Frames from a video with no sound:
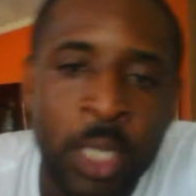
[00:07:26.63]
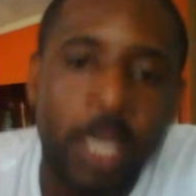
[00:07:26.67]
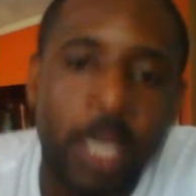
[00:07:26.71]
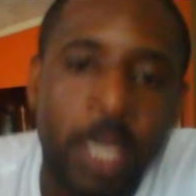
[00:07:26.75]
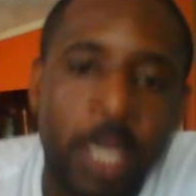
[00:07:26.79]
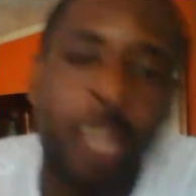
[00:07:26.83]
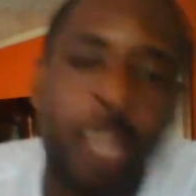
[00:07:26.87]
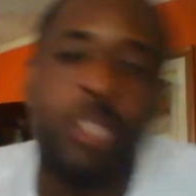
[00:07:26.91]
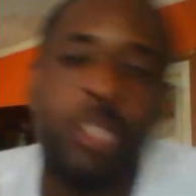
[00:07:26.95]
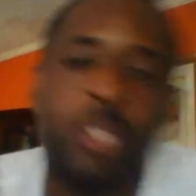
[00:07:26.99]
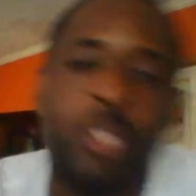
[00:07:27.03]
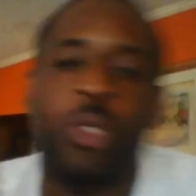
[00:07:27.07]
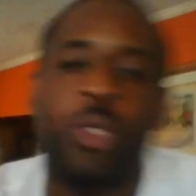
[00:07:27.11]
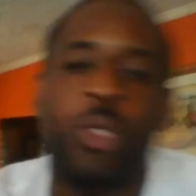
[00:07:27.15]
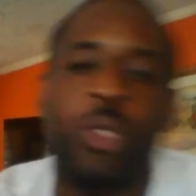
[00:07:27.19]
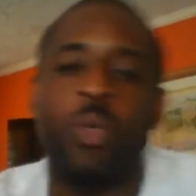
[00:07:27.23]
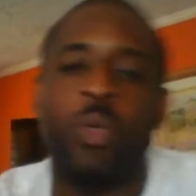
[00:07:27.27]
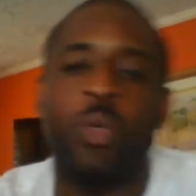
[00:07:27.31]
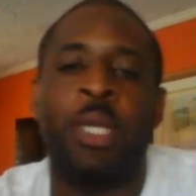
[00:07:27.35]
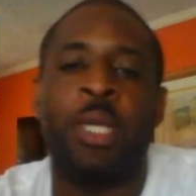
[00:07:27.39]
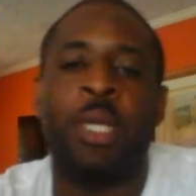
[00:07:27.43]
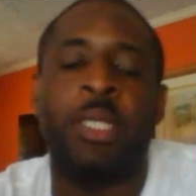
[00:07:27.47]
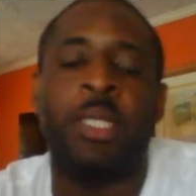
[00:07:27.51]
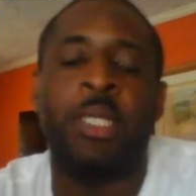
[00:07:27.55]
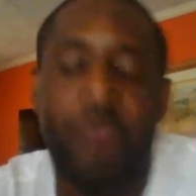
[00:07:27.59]
And so
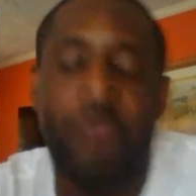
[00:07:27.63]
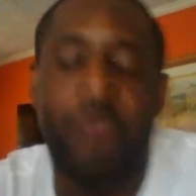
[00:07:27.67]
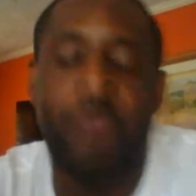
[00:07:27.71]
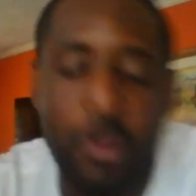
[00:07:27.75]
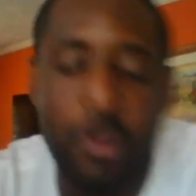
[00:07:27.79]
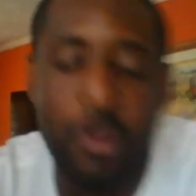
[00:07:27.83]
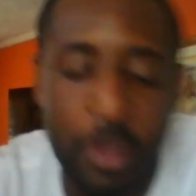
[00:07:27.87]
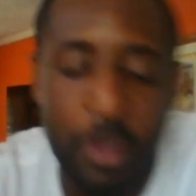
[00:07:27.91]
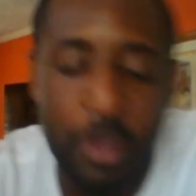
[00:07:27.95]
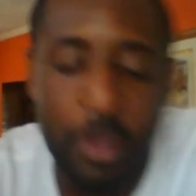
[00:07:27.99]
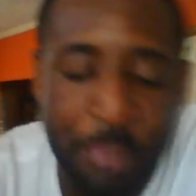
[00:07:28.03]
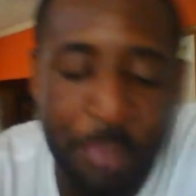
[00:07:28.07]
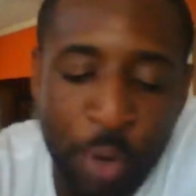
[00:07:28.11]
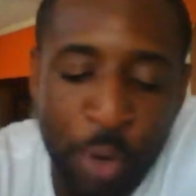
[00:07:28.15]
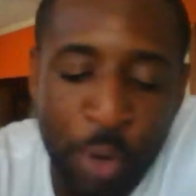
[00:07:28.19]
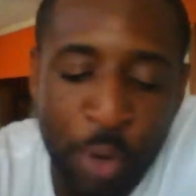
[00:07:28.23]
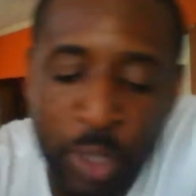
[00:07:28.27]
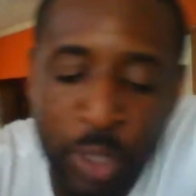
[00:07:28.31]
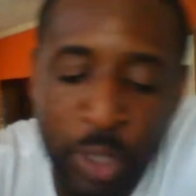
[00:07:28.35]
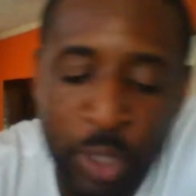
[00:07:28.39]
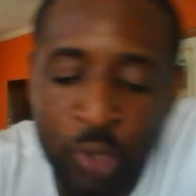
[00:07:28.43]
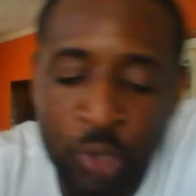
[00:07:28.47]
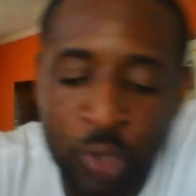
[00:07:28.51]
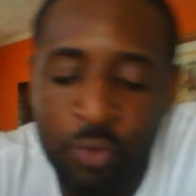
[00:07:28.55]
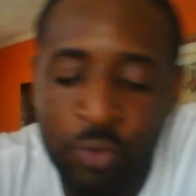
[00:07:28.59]
it is very
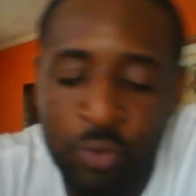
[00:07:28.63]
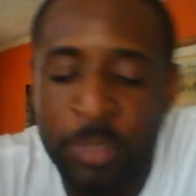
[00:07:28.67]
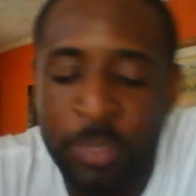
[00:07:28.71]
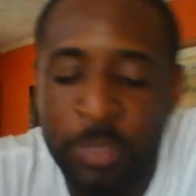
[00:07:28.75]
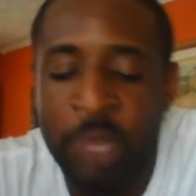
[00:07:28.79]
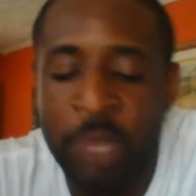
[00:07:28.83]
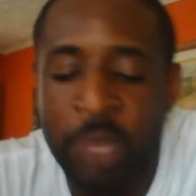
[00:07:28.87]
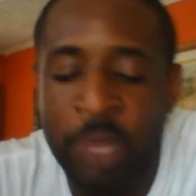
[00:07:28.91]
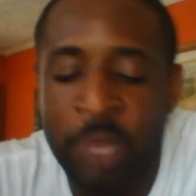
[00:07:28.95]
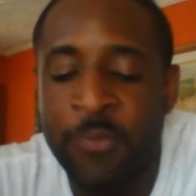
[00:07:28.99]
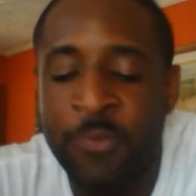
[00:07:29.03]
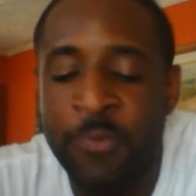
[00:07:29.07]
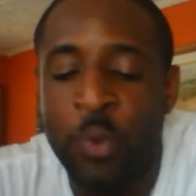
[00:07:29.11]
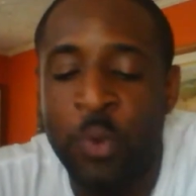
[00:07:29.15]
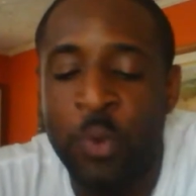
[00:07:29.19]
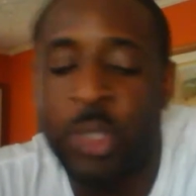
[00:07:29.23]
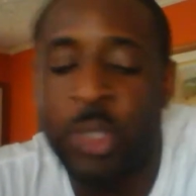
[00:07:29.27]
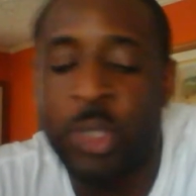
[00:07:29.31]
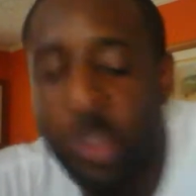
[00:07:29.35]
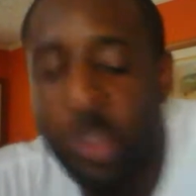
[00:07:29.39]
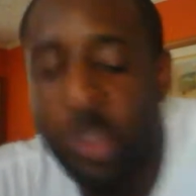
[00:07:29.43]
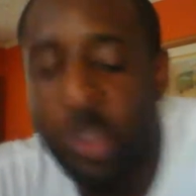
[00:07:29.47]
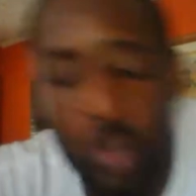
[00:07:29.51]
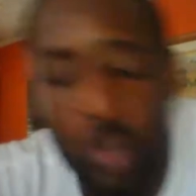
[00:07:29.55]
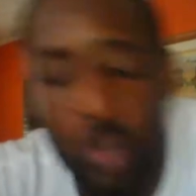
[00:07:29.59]
important to remain
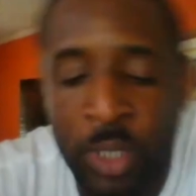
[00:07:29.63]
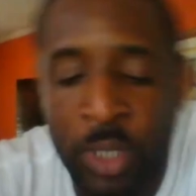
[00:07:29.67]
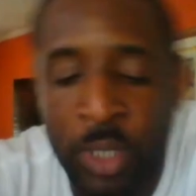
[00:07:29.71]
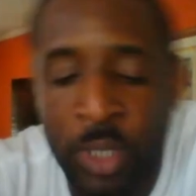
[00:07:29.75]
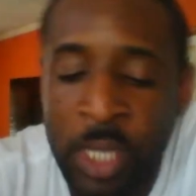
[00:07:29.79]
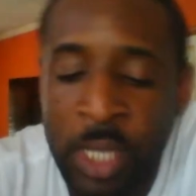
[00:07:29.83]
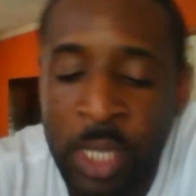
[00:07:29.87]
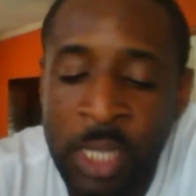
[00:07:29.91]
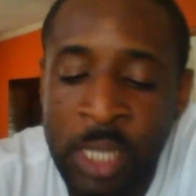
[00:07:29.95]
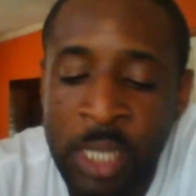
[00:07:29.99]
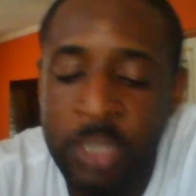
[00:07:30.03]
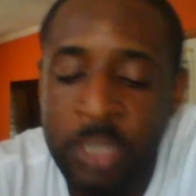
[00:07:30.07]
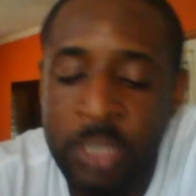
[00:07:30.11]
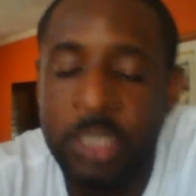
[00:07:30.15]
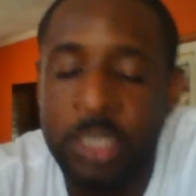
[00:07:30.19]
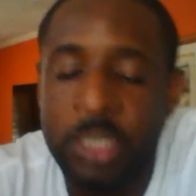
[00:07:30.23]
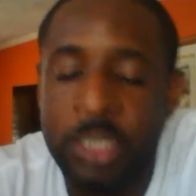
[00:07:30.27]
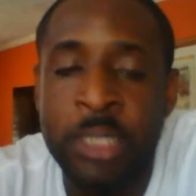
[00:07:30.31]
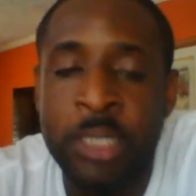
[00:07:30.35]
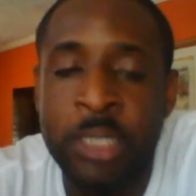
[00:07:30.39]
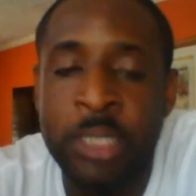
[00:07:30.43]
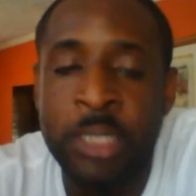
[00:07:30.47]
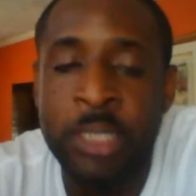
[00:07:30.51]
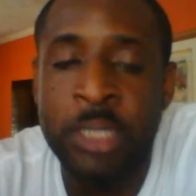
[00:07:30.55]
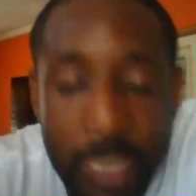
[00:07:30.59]
focused on
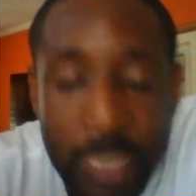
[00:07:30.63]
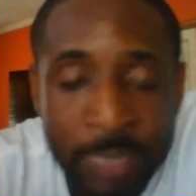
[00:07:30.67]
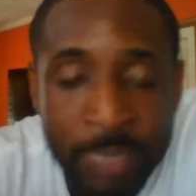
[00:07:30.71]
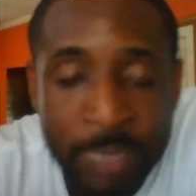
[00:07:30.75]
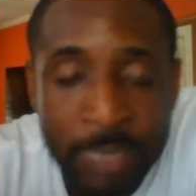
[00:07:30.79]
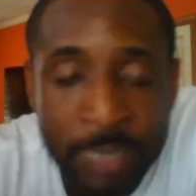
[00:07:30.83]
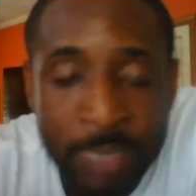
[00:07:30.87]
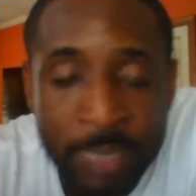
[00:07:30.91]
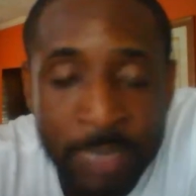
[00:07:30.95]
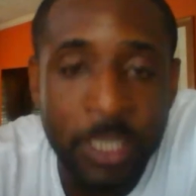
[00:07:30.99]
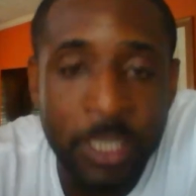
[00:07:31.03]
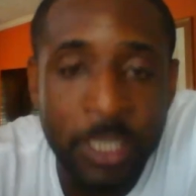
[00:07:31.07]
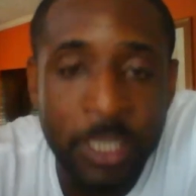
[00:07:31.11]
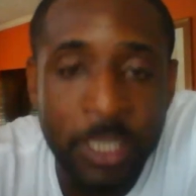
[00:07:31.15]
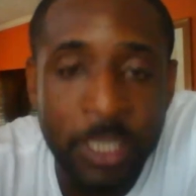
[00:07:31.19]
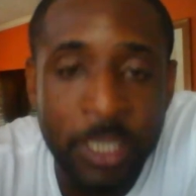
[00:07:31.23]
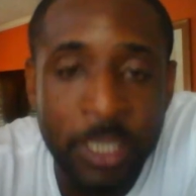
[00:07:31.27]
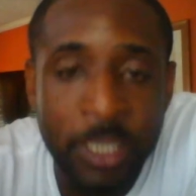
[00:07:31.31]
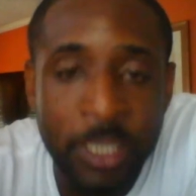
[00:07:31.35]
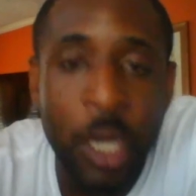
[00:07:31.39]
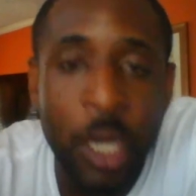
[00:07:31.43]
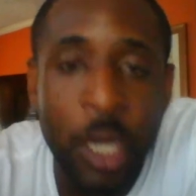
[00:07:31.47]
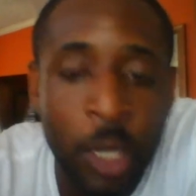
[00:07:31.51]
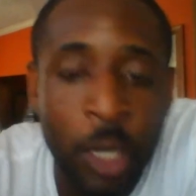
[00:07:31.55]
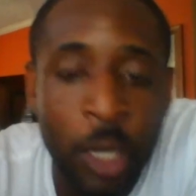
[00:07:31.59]
successfully
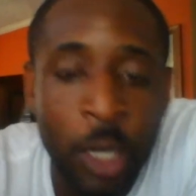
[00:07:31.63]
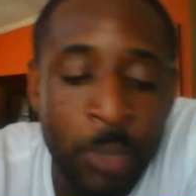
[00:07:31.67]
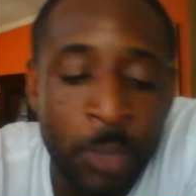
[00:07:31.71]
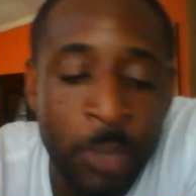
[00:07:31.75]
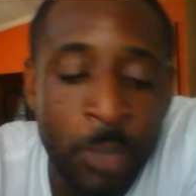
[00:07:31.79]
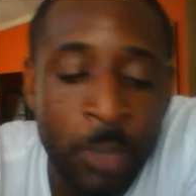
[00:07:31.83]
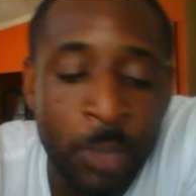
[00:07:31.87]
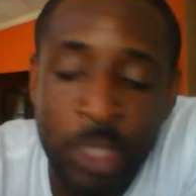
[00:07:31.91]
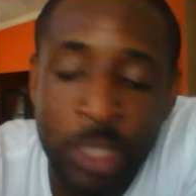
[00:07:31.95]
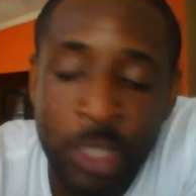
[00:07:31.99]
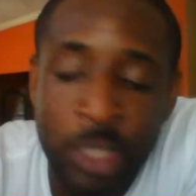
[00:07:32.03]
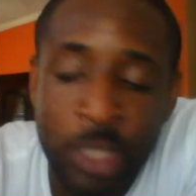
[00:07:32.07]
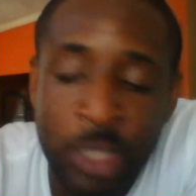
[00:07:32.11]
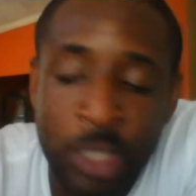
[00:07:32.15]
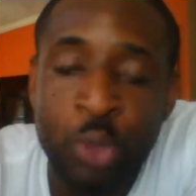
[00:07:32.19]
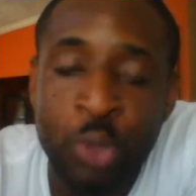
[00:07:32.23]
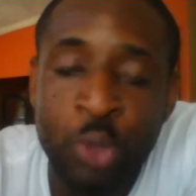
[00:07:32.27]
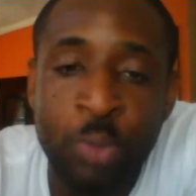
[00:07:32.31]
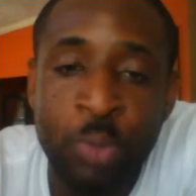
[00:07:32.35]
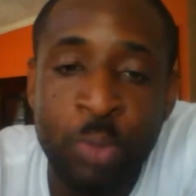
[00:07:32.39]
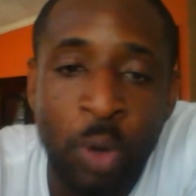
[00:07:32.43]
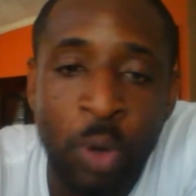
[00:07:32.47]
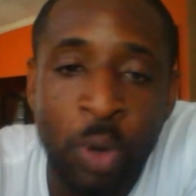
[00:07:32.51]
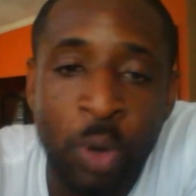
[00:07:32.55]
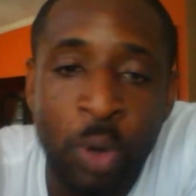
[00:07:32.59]
accomplishing
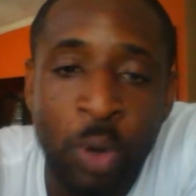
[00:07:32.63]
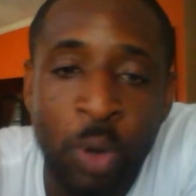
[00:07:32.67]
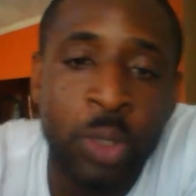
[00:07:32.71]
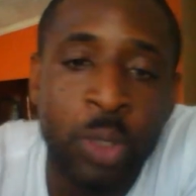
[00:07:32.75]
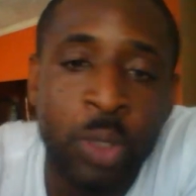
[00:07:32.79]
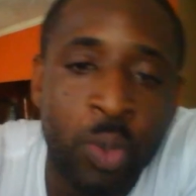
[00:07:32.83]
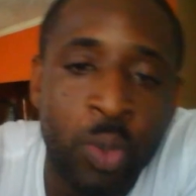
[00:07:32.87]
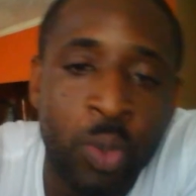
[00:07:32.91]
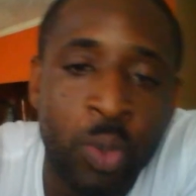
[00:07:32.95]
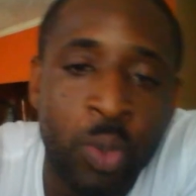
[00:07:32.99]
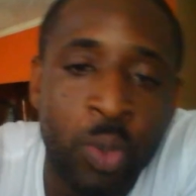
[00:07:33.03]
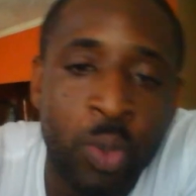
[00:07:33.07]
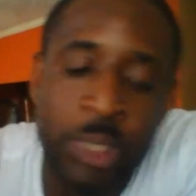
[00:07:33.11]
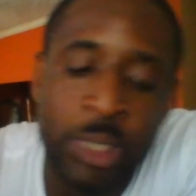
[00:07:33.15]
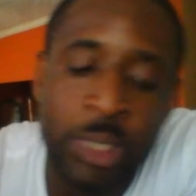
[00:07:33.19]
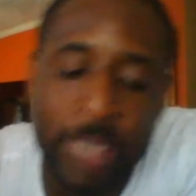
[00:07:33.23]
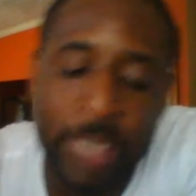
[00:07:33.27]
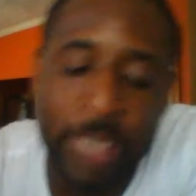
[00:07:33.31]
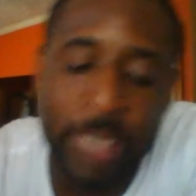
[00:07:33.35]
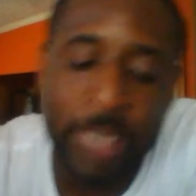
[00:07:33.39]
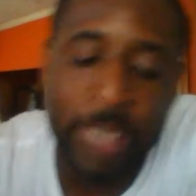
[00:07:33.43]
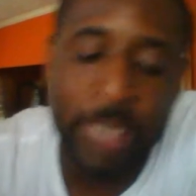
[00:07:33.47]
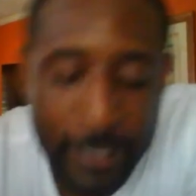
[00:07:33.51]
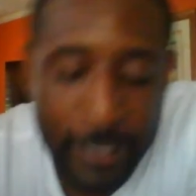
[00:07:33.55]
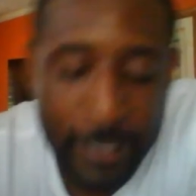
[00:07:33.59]
small goals
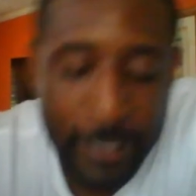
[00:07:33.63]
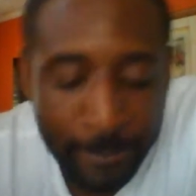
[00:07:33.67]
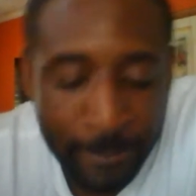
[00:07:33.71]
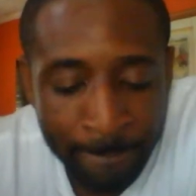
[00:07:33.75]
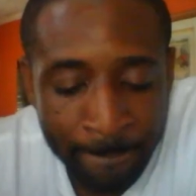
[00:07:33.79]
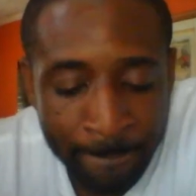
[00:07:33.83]
daily.